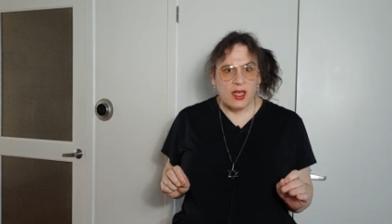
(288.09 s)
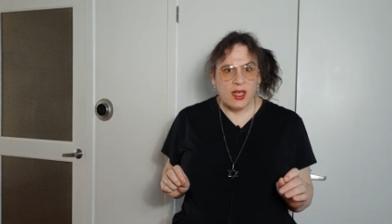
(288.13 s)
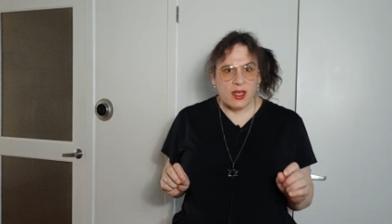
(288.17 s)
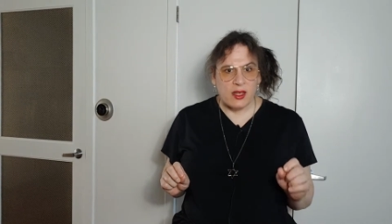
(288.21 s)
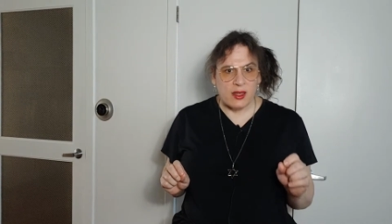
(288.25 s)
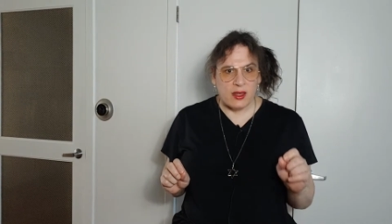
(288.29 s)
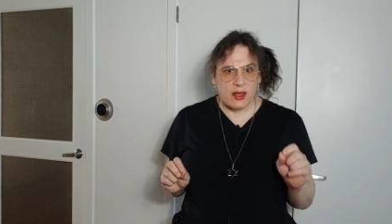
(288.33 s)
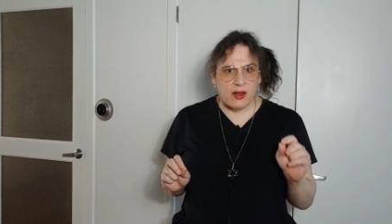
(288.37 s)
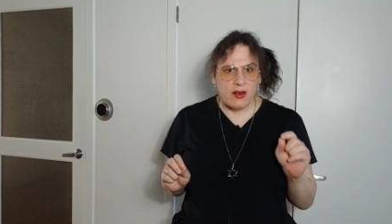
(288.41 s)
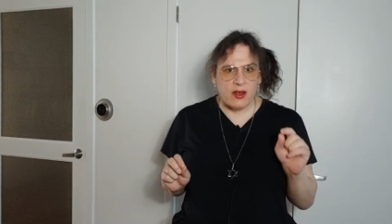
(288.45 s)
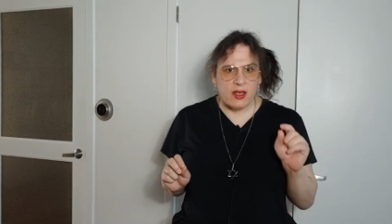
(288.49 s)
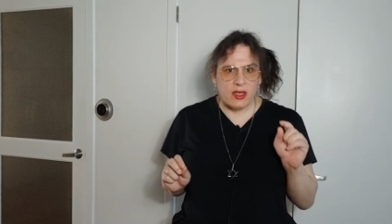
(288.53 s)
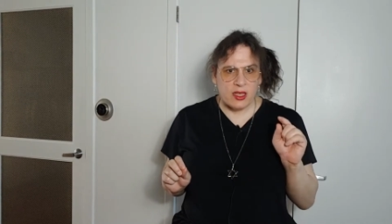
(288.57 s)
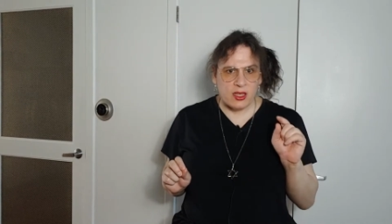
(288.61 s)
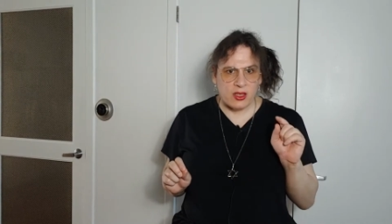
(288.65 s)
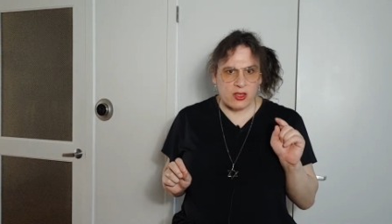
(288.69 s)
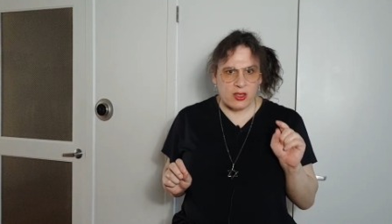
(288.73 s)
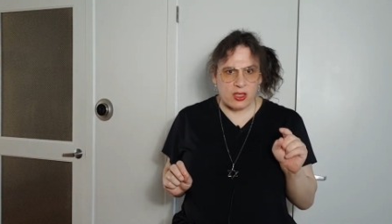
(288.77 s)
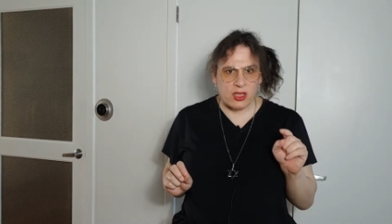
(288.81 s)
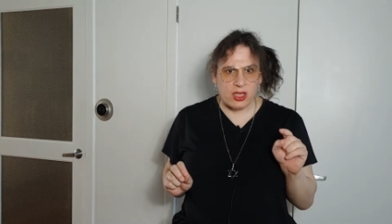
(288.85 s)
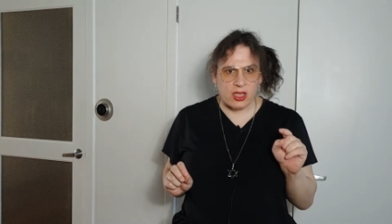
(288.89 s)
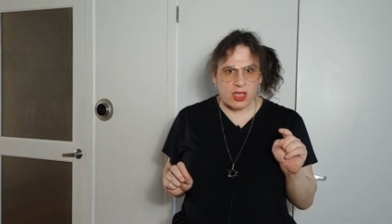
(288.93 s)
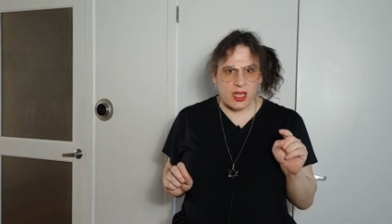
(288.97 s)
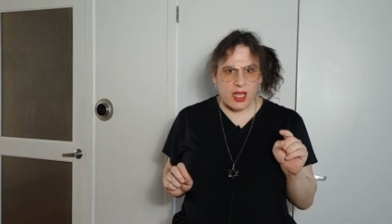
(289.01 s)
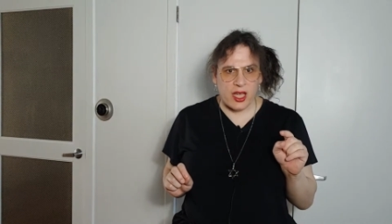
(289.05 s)
there is a
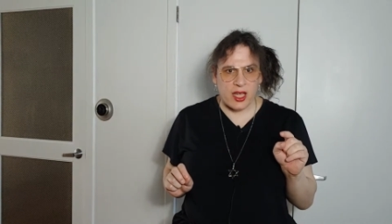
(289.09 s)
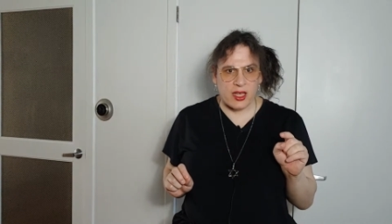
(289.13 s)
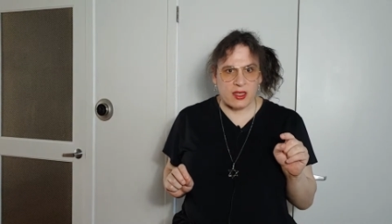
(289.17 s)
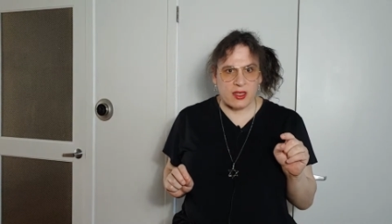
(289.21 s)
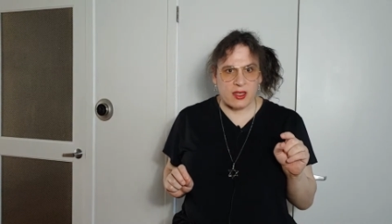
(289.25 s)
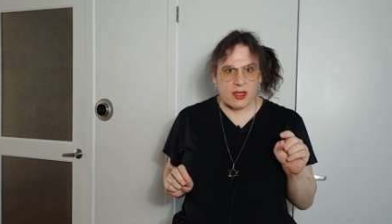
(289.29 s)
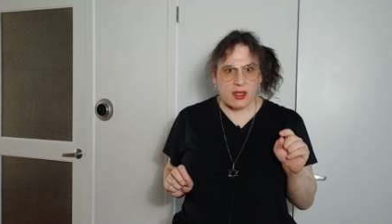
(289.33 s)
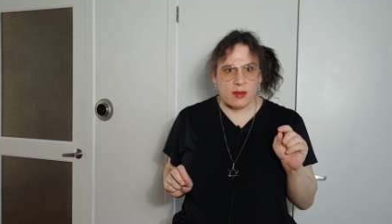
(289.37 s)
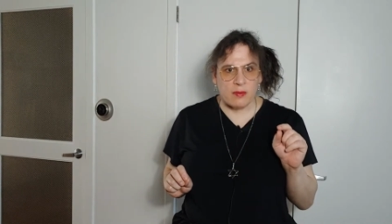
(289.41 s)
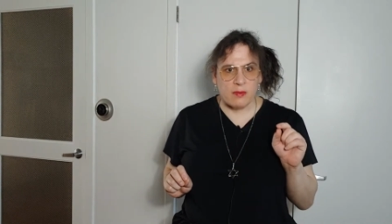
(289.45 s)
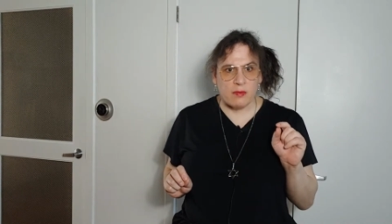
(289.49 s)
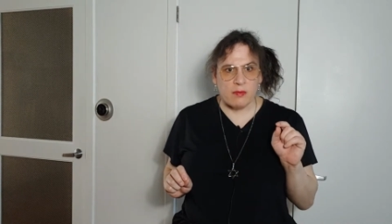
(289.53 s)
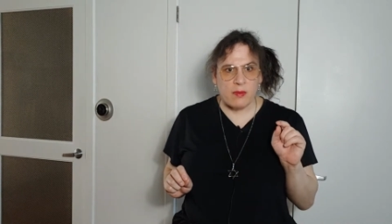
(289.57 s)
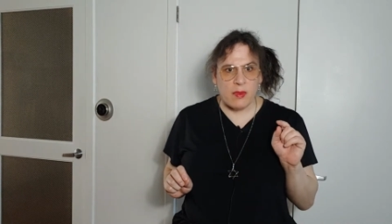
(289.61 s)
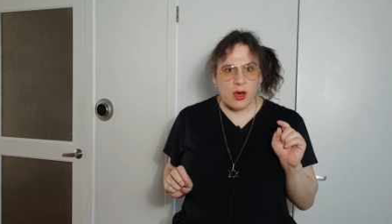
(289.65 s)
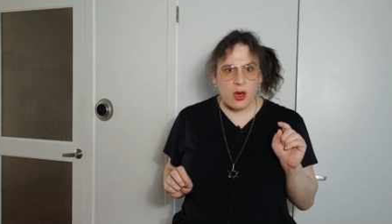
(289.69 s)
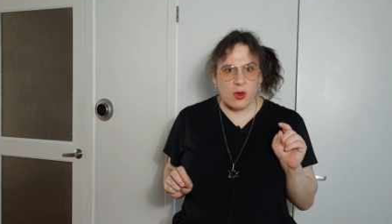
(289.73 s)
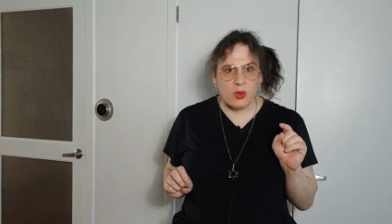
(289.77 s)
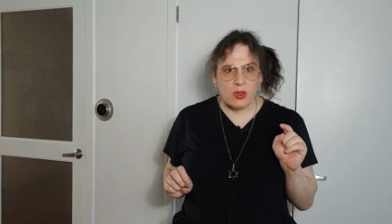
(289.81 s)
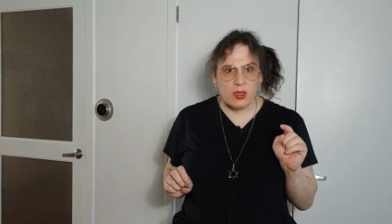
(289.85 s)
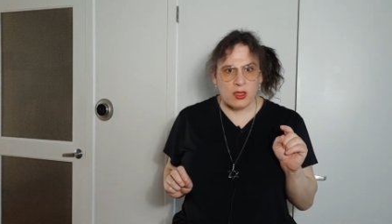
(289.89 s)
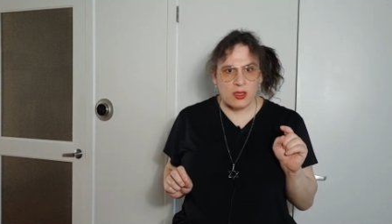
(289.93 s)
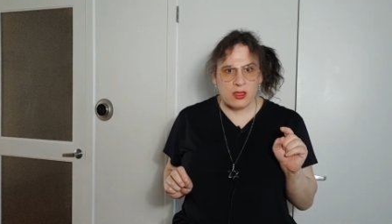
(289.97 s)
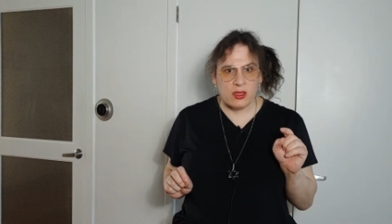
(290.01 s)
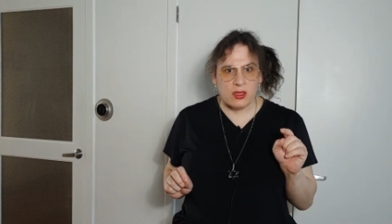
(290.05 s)
good chance that
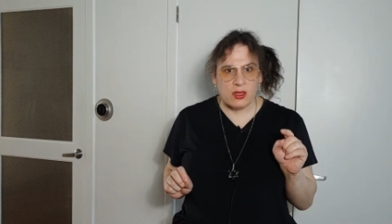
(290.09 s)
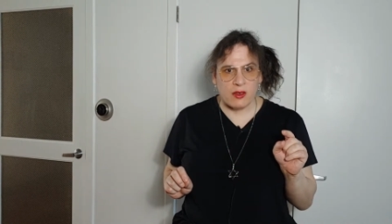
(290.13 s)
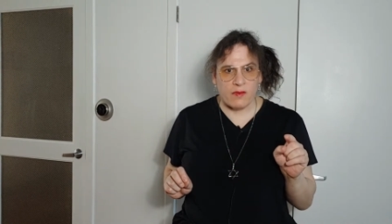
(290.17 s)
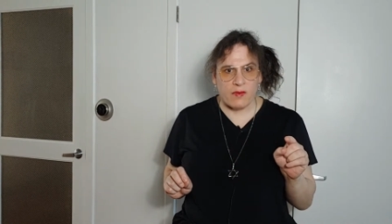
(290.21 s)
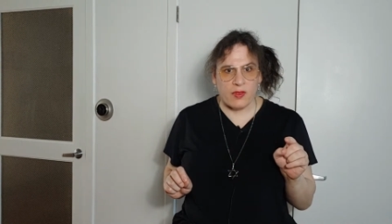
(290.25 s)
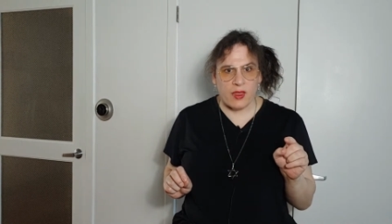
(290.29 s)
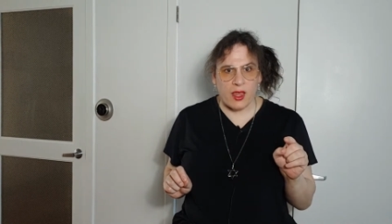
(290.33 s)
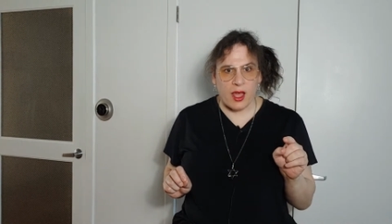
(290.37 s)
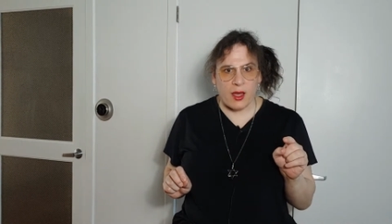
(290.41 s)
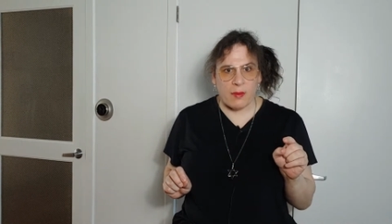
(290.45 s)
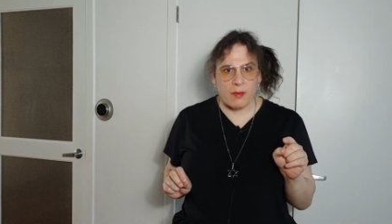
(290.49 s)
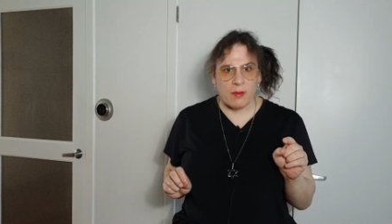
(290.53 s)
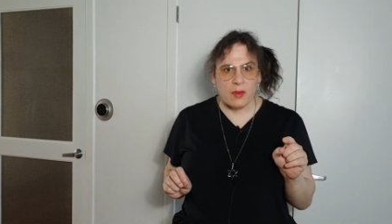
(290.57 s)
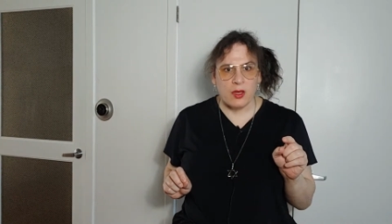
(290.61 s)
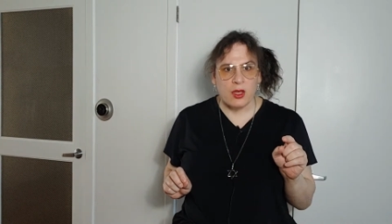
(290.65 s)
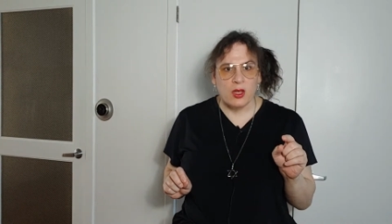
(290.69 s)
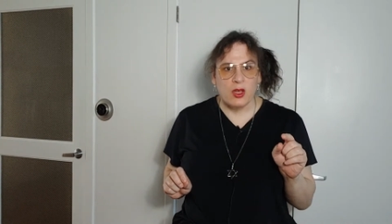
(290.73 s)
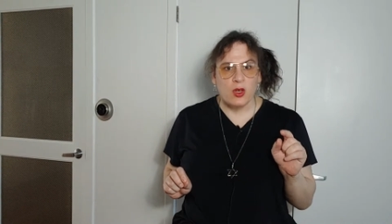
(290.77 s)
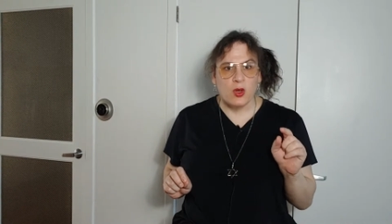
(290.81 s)
most of them